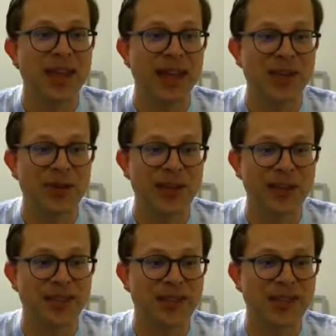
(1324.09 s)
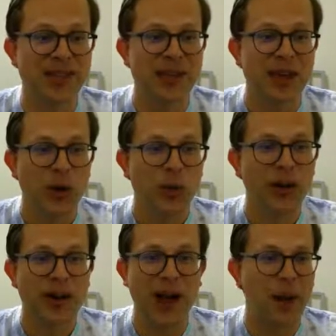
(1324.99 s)
And you can see
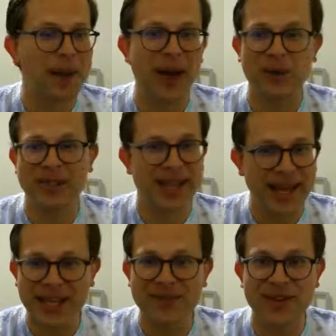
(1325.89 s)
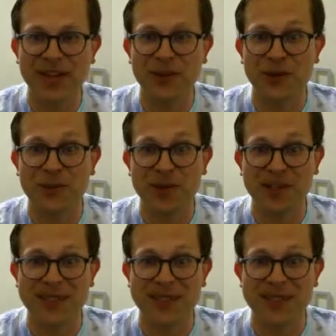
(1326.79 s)
we're about dead even on rubies,